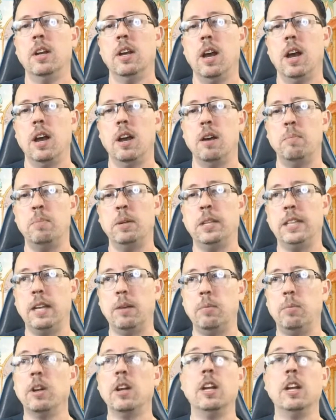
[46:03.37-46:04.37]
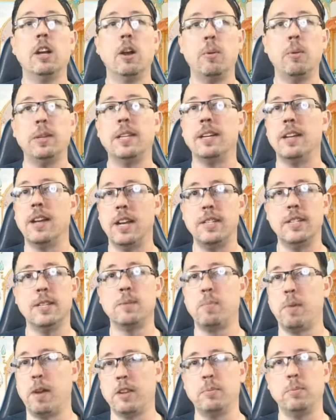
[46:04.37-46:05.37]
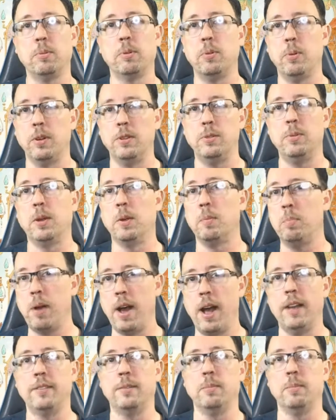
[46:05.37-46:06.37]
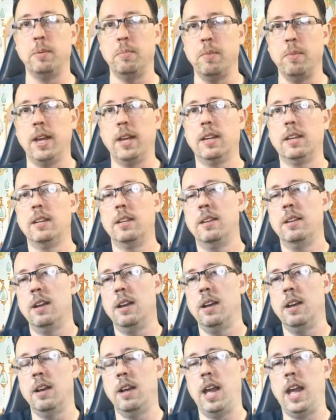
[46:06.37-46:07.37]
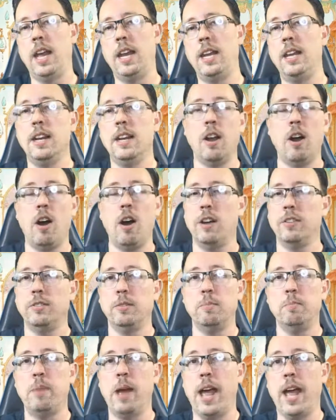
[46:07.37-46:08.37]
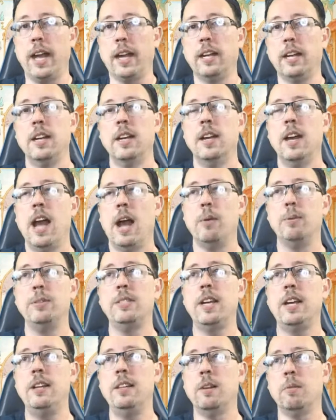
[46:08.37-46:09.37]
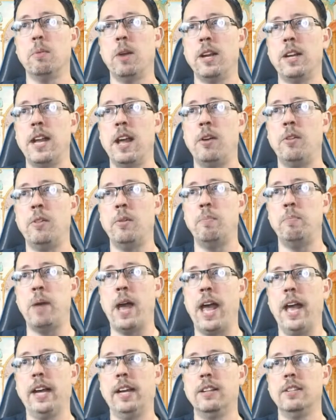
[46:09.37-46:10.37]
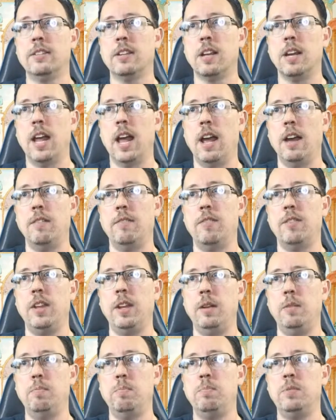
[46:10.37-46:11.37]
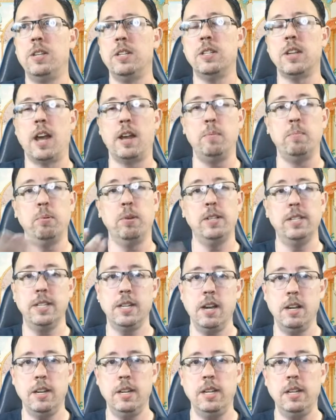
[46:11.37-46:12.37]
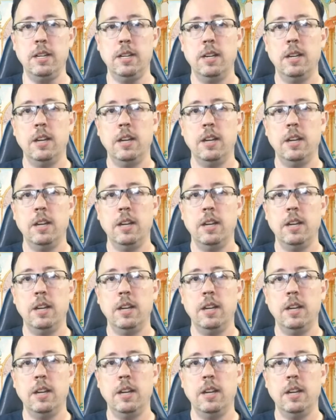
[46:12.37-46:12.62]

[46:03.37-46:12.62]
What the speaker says: but we're going to go with the nicest possible coins we can possibly make, and in an awesome bag. I will tell you that right now the bag is going to have the design printed on it,